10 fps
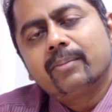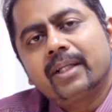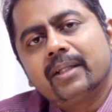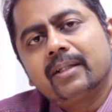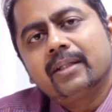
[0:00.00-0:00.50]

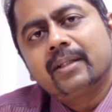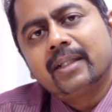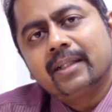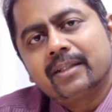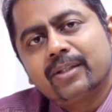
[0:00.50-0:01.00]
by an
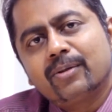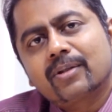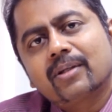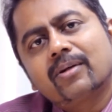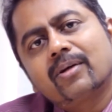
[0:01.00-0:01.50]
ENT
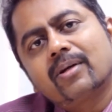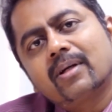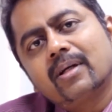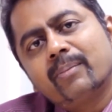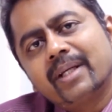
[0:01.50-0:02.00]
doctor or
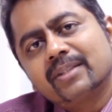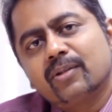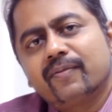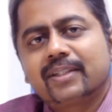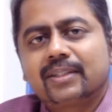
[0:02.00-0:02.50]
a
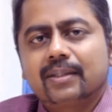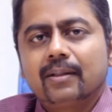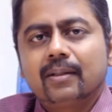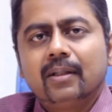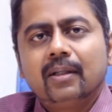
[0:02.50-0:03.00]

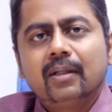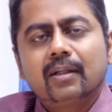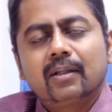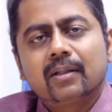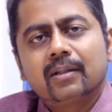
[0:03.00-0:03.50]
maxillofacial
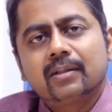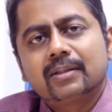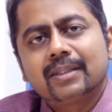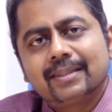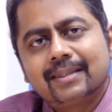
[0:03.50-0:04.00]

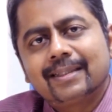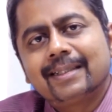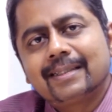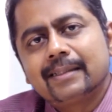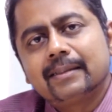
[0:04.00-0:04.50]
surgeon
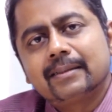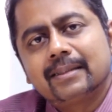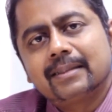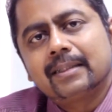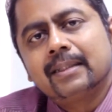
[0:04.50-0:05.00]
dental
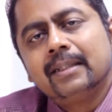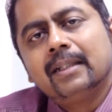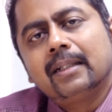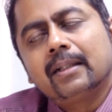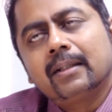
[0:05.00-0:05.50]
surgeon
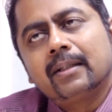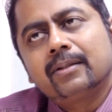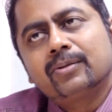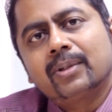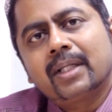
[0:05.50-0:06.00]

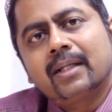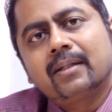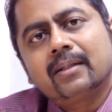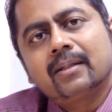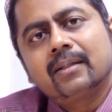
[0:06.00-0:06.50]
uh, so
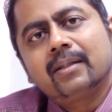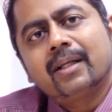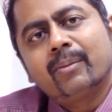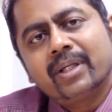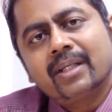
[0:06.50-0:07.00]
that uh,
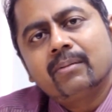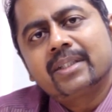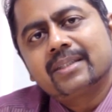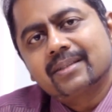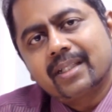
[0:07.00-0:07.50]
remedial
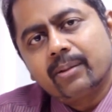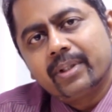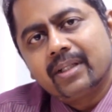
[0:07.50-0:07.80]
measures can be